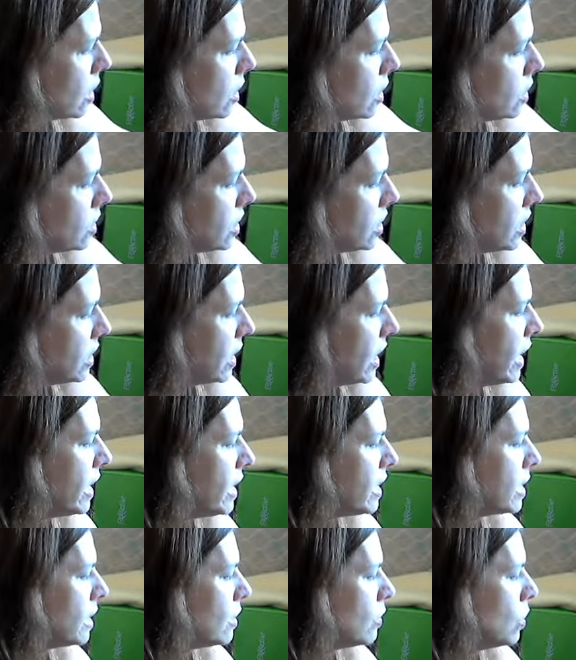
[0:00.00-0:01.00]

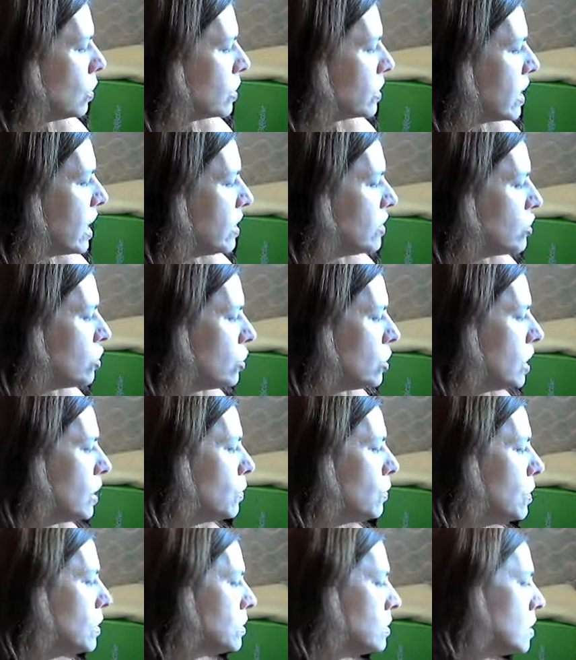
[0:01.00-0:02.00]
Today, well, yesterday
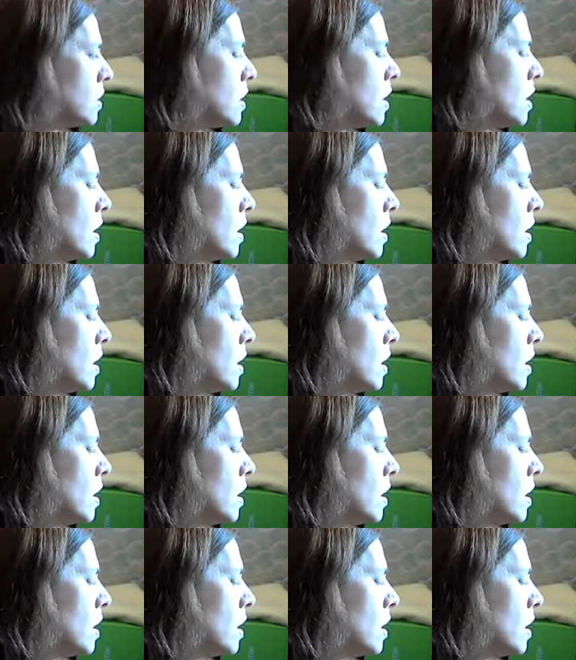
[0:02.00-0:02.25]
was